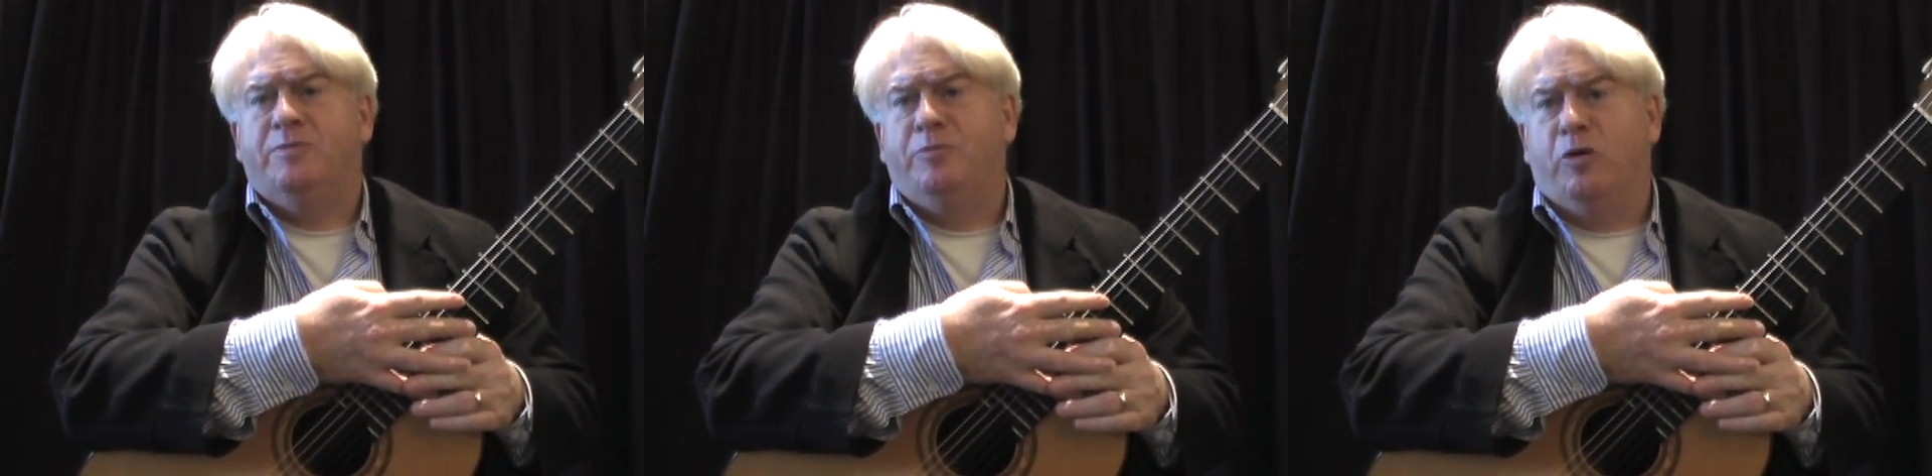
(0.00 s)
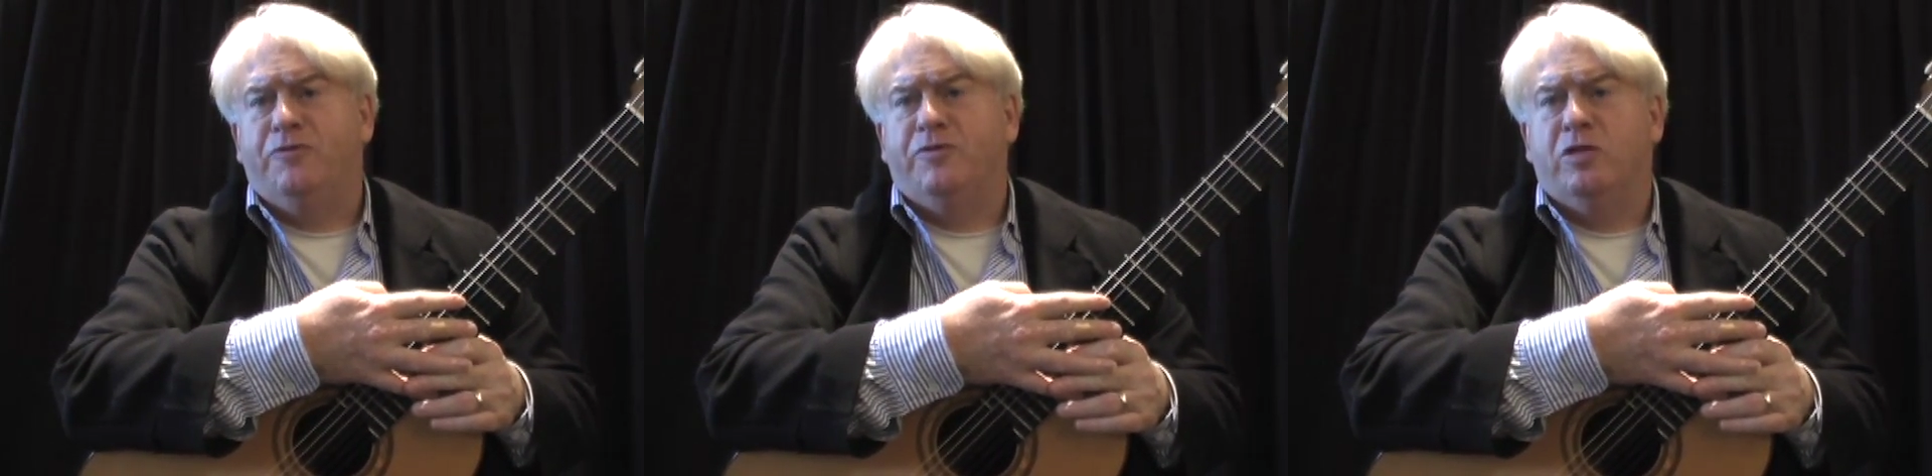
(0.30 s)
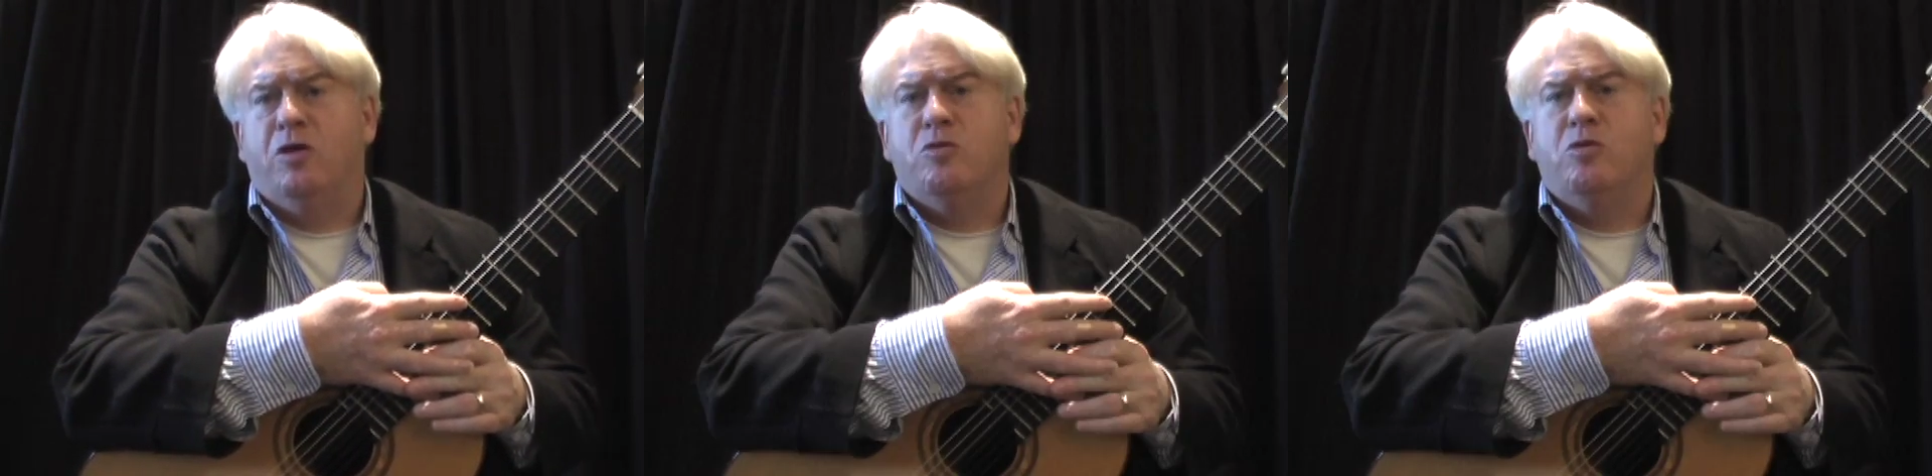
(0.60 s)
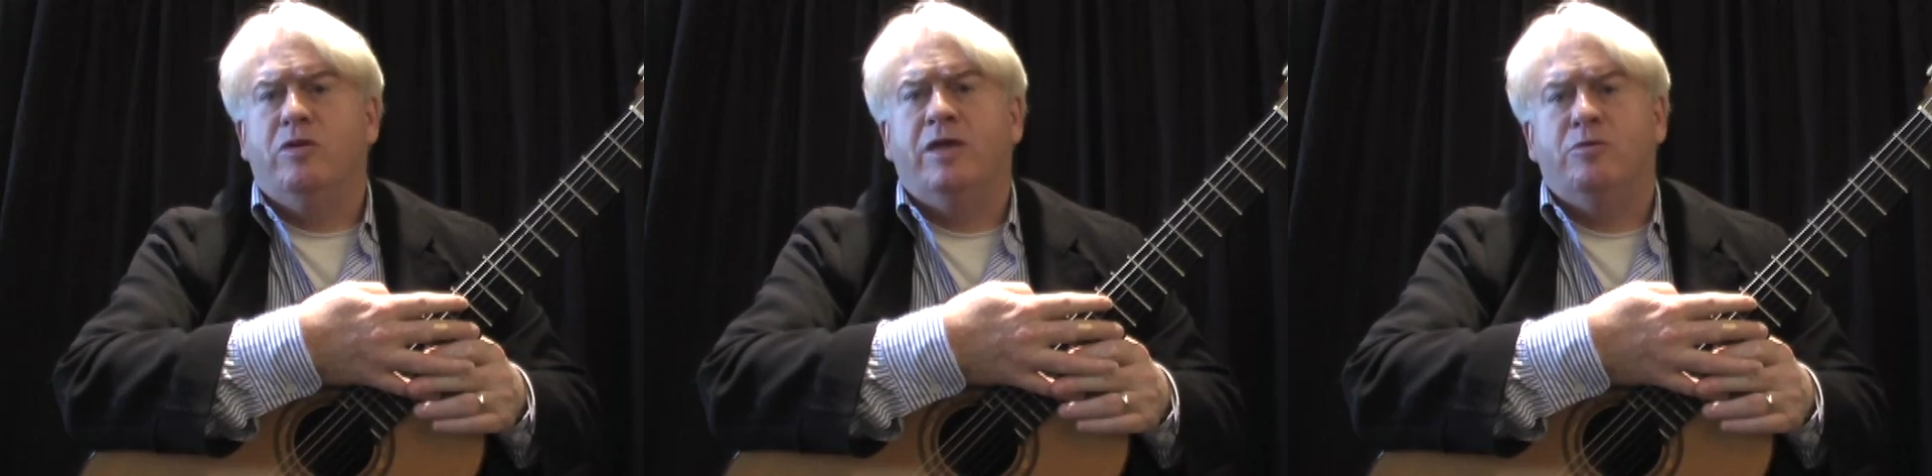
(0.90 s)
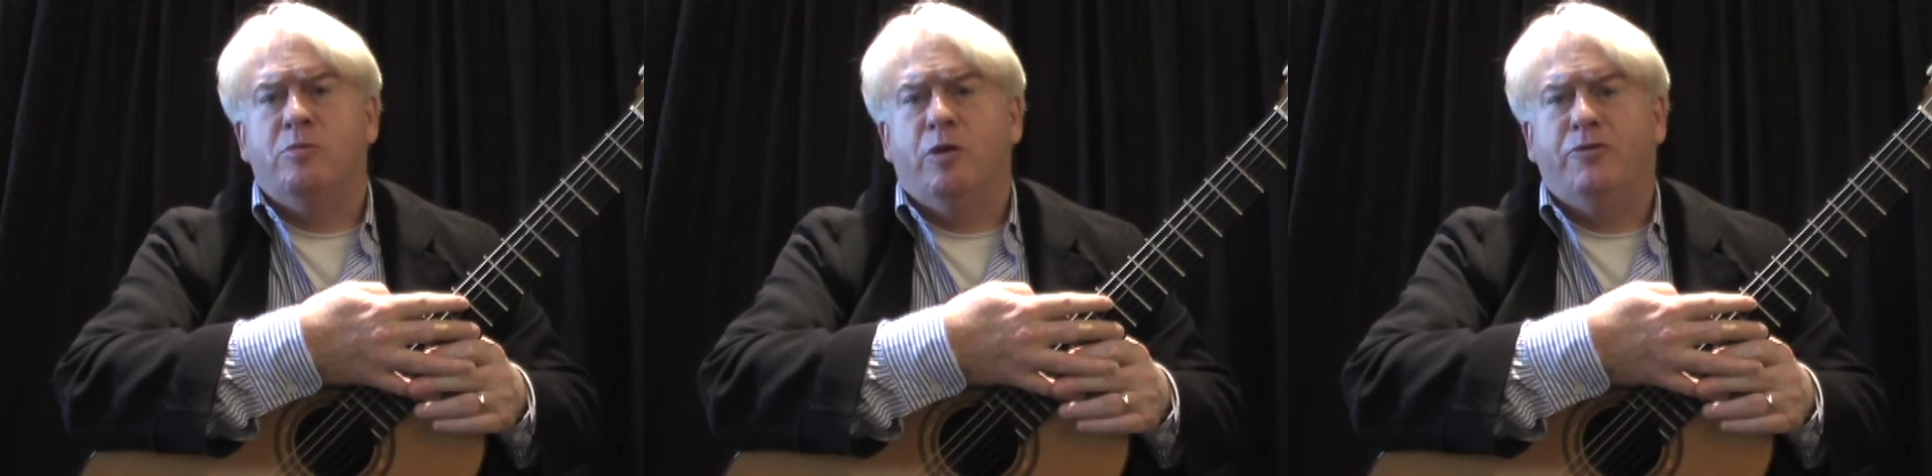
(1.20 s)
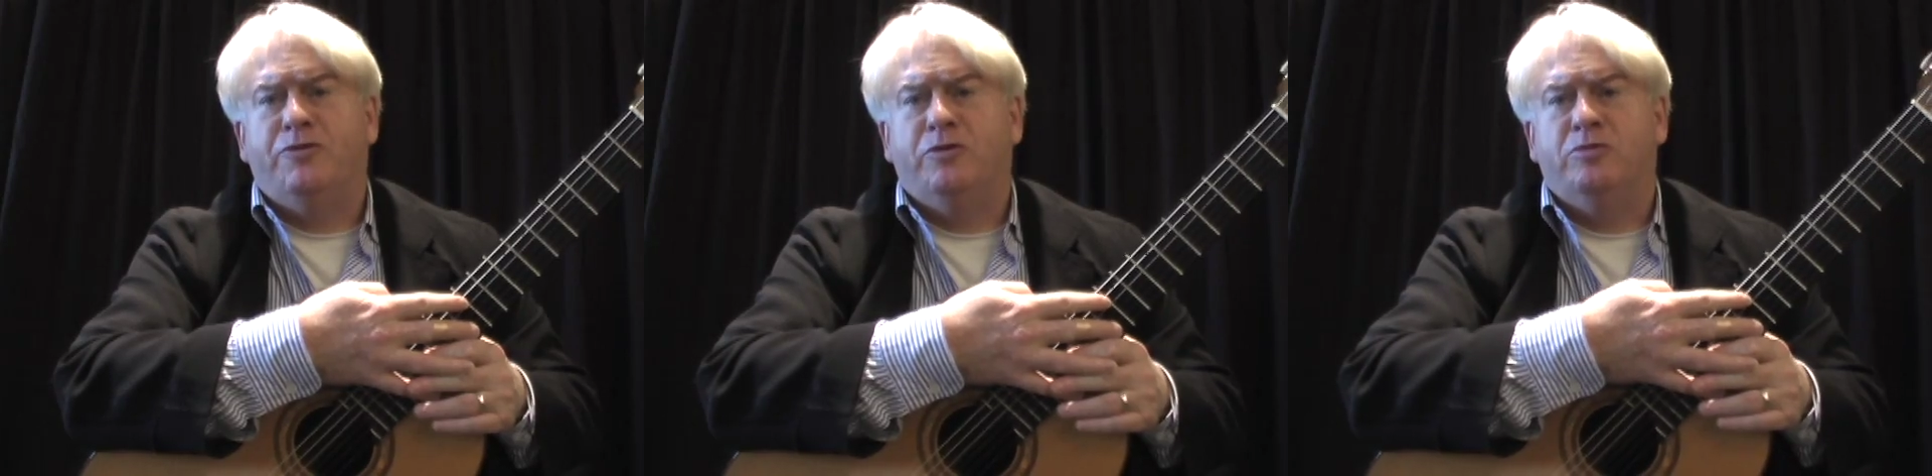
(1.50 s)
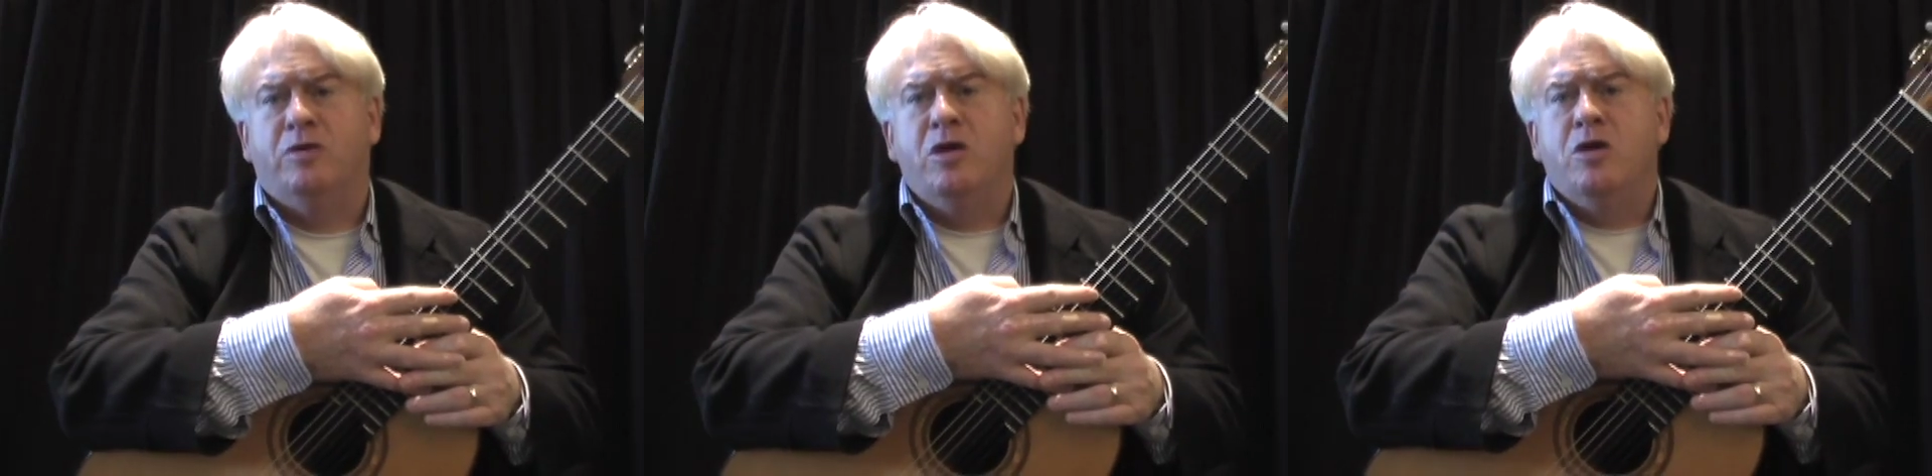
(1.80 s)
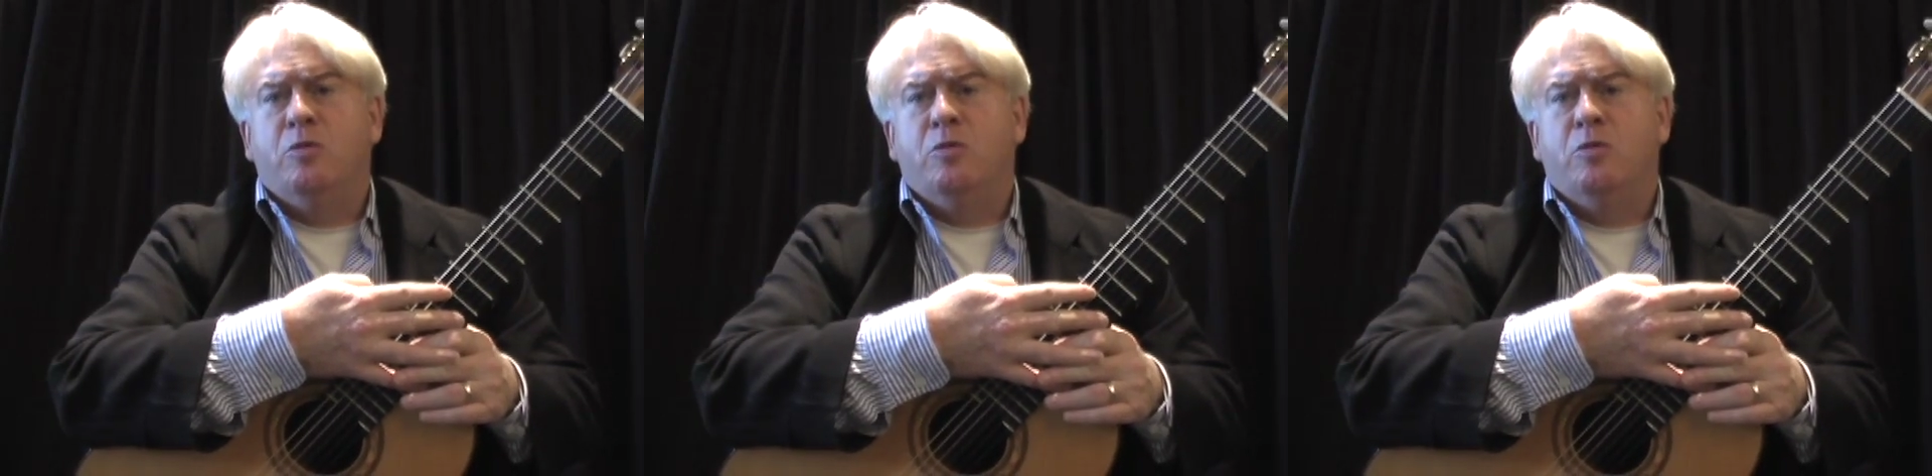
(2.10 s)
both for the local and the remote student,